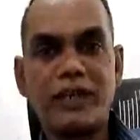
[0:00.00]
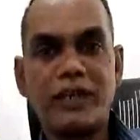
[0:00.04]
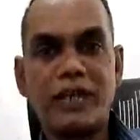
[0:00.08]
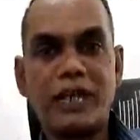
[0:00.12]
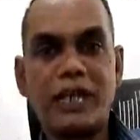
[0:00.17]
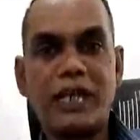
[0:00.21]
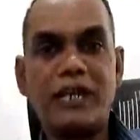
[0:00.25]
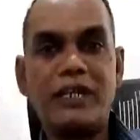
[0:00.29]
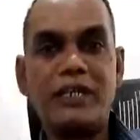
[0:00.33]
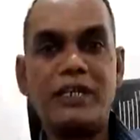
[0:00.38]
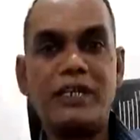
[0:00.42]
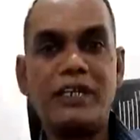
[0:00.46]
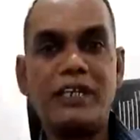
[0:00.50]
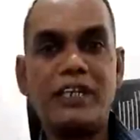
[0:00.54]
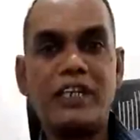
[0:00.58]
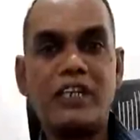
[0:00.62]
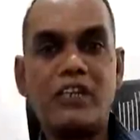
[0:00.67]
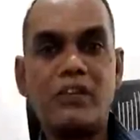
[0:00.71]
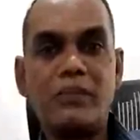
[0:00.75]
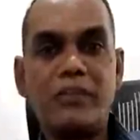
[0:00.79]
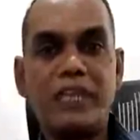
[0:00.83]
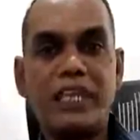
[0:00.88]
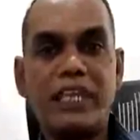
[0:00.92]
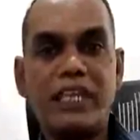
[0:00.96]
and
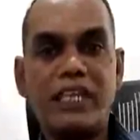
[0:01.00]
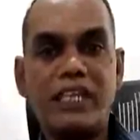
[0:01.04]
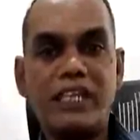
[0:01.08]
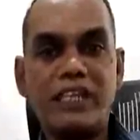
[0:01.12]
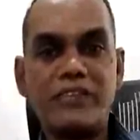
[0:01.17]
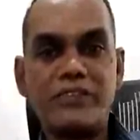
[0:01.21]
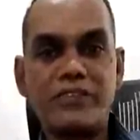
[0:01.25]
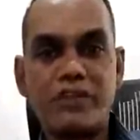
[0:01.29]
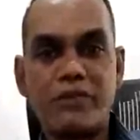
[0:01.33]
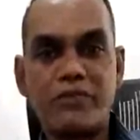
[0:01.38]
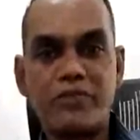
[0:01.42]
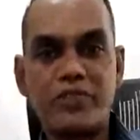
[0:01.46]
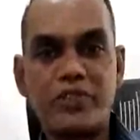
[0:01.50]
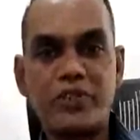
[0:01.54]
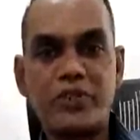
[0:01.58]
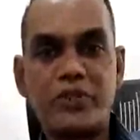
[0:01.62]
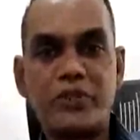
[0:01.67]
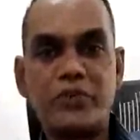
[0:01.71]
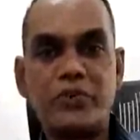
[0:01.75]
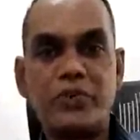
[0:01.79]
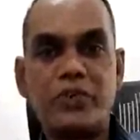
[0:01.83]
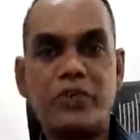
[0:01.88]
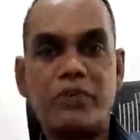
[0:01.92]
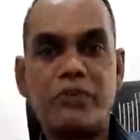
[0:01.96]
it will be getting
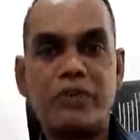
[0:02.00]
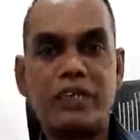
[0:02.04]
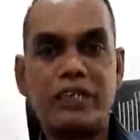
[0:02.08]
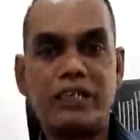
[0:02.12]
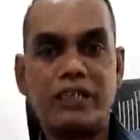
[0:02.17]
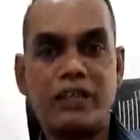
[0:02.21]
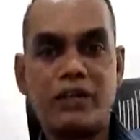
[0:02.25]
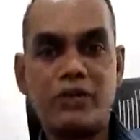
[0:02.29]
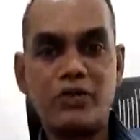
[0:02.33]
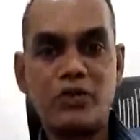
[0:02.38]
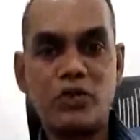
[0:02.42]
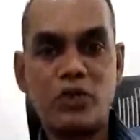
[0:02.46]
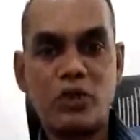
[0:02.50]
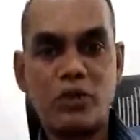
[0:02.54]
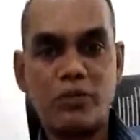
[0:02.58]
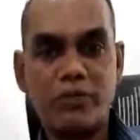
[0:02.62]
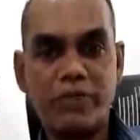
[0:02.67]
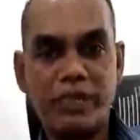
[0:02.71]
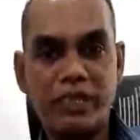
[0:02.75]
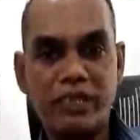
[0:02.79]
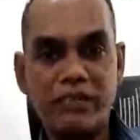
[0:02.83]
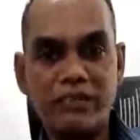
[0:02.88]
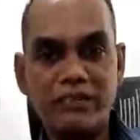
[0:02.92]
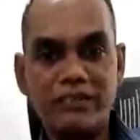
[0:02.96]
substituted by 1000
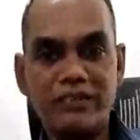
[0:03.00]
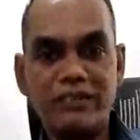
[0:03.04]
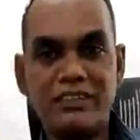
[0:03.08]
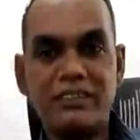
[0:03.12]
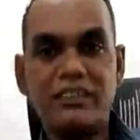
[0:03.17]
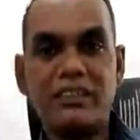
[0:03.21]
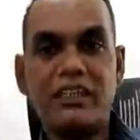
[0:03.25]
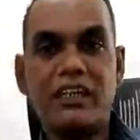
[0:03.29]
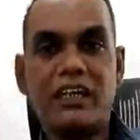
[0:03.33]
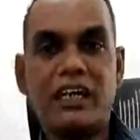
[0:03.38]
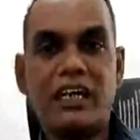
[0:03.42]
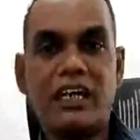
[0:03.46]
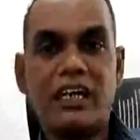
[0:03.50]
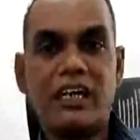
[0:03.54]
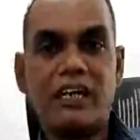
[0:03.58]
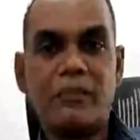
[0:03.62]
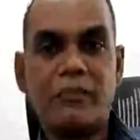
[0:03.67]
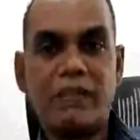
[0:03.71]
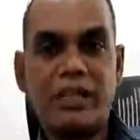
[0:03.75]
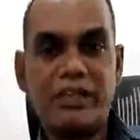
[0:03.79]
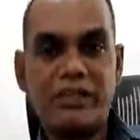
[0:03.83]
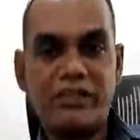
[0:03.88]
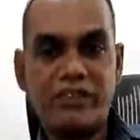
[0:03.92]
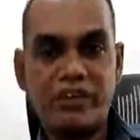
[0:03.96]
rupee
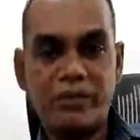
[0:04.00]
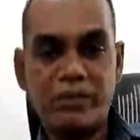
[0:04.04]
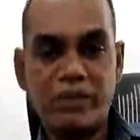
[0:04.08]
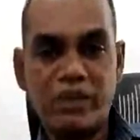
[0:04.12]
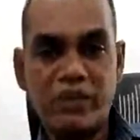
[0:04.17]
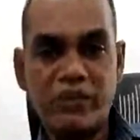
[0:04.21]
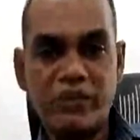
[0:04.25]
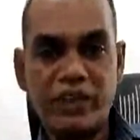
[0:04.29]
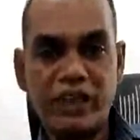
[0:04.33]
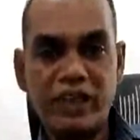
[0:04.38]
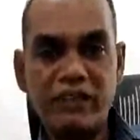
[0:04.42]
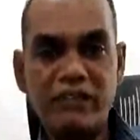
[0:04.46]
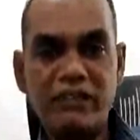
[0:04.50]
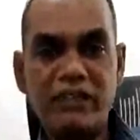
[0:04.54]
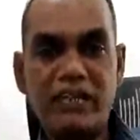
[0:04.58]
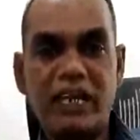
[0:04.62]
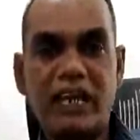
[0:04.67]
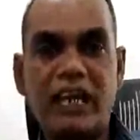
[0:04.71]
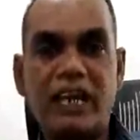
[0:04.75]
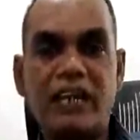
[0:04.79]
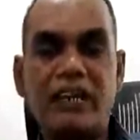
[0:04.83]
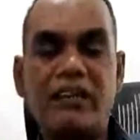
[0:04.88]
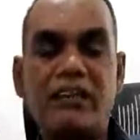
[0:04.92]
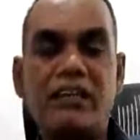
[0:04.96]
by February,
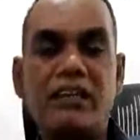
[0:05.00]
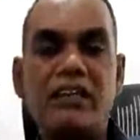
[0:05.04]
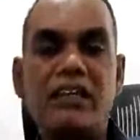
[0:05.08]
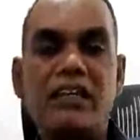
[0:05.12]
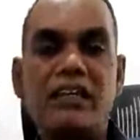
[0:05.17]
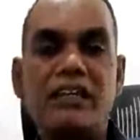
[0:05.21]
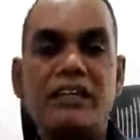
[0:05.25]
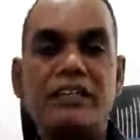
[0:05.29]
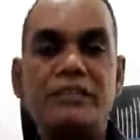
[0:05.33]
and